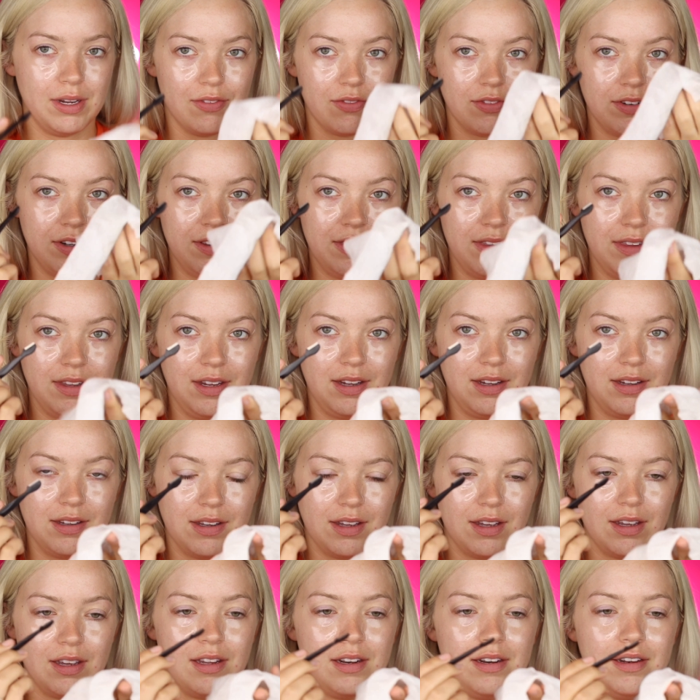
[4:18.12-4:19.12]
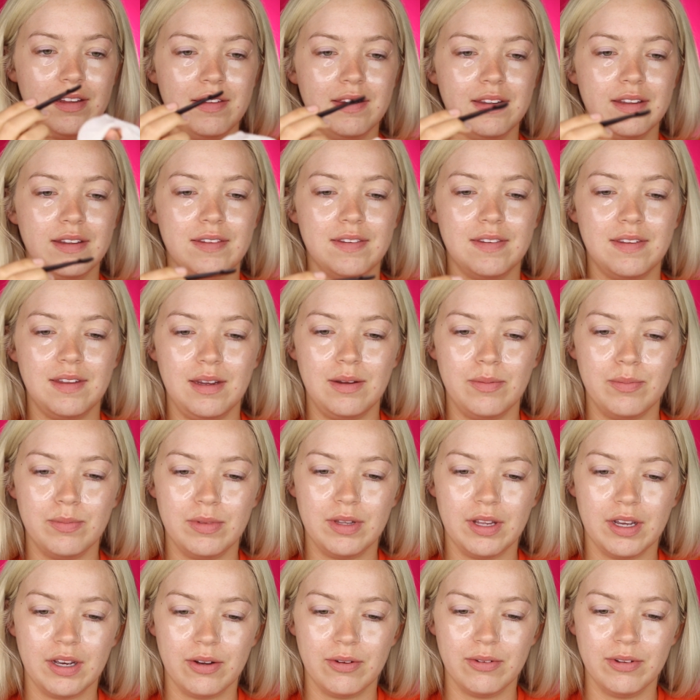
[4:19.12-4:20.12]
everything onto this same
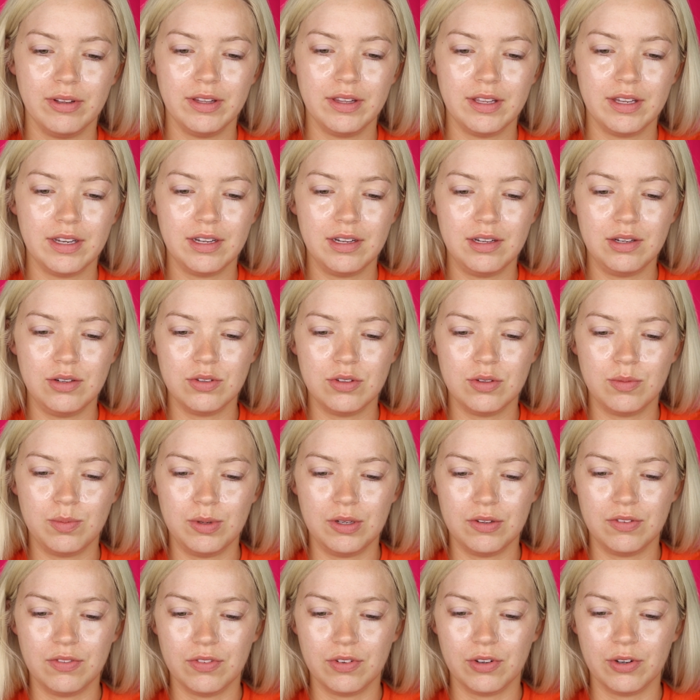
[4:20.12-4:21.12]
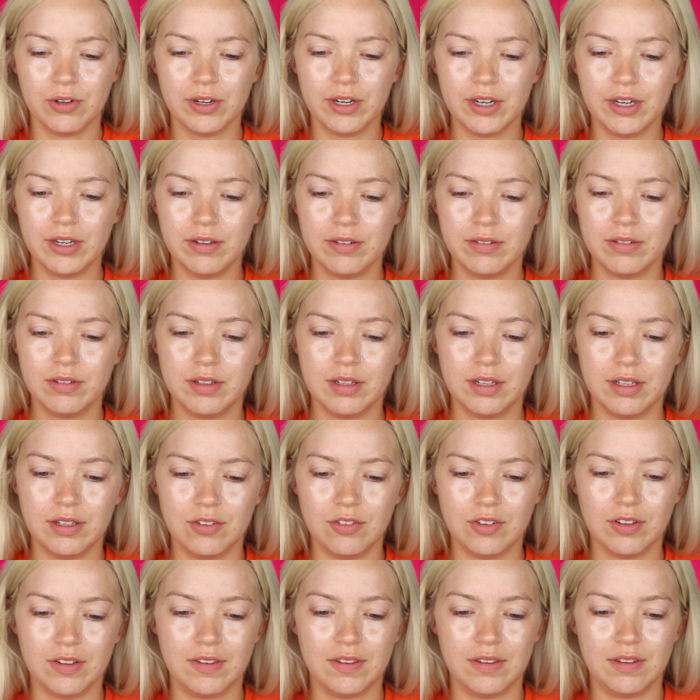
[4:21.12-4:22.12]
towel that I used before
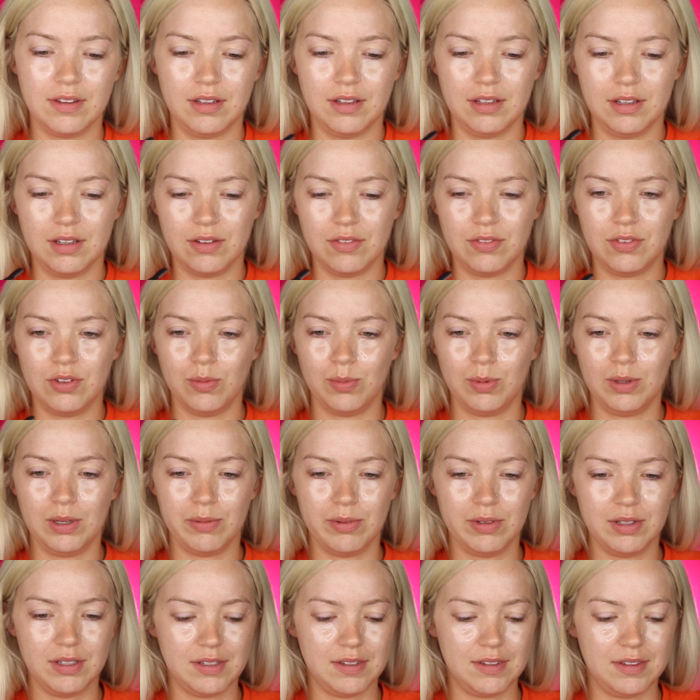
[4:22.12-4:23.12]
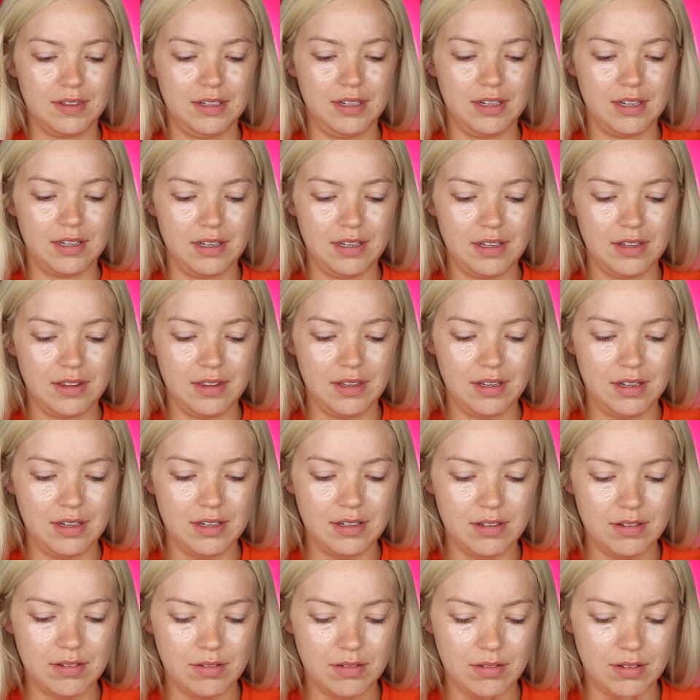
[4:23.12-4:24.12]
and just see if you'll be able to see
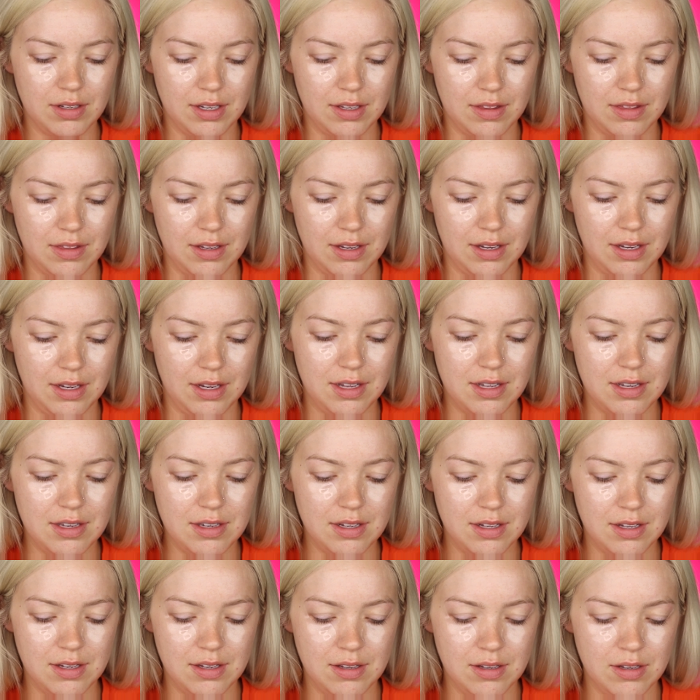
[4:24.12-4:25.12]
anything at the end.